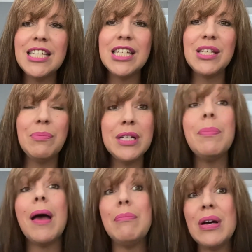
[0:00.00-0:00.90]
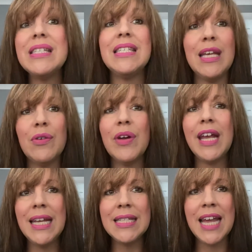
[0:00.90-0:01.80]
to somebody about my secret
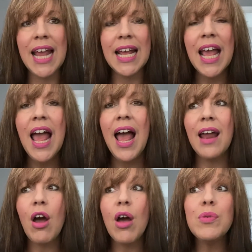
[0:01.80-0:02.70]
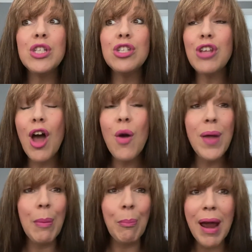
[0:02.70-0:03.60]
eating, and I was so
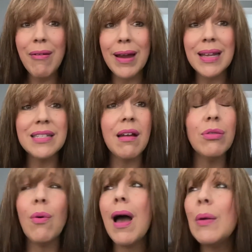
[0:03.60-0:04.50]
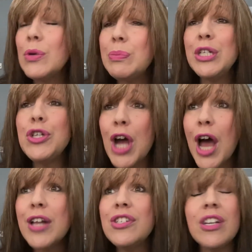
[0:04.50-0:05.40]
embarrassed. I thought I would be
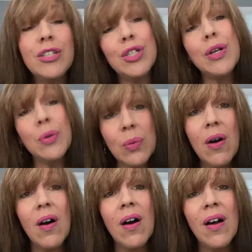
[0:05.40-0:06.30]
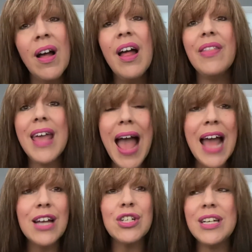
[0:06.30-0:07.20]
judged. And you know what? They
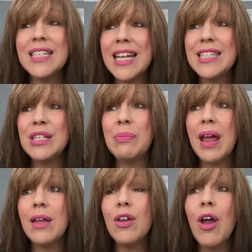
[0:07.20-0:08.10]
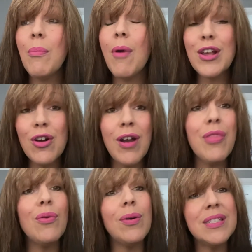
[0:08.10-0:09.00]
actually said to me, you know, my God,
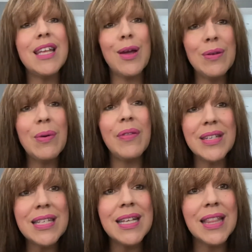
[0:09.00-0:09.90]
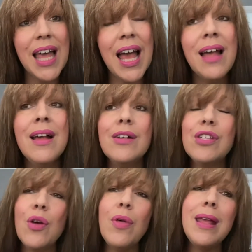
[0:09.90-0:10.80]
I thought I was the only one that did that.
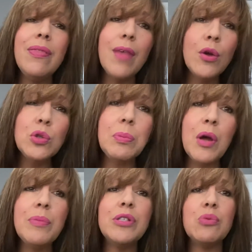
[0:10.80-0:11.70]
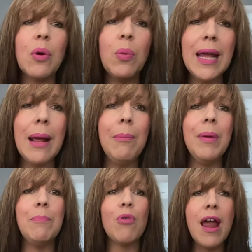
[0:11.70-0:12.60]
So that in those moments where we can
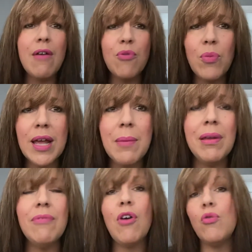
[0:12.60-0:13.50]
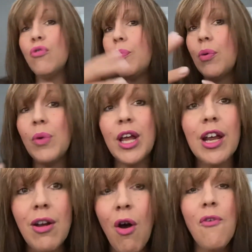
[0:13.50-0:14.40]
be brave and we can be vulnerable and we
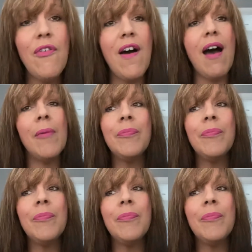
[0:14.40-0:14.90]
can offer